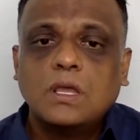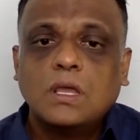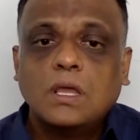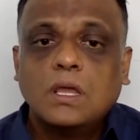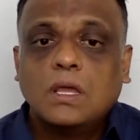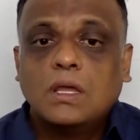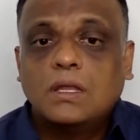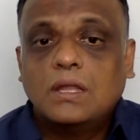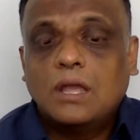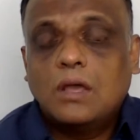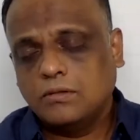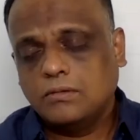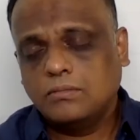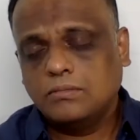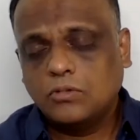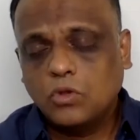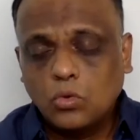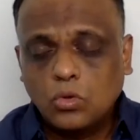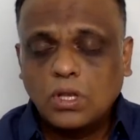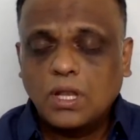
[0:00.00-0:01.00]
Now,
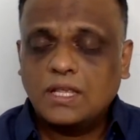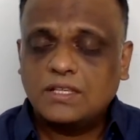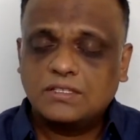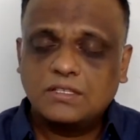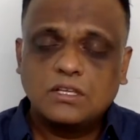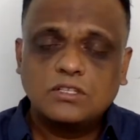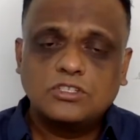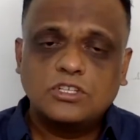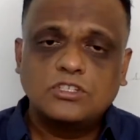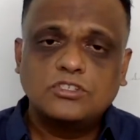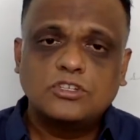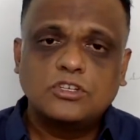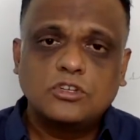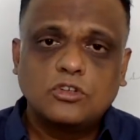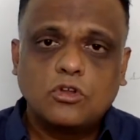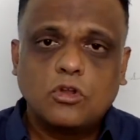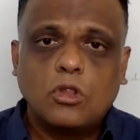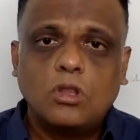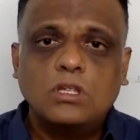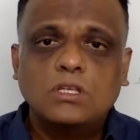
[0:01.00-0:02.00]
Google has search engine
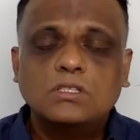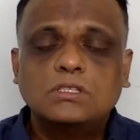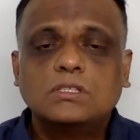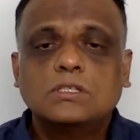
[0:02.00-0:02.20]
crawlers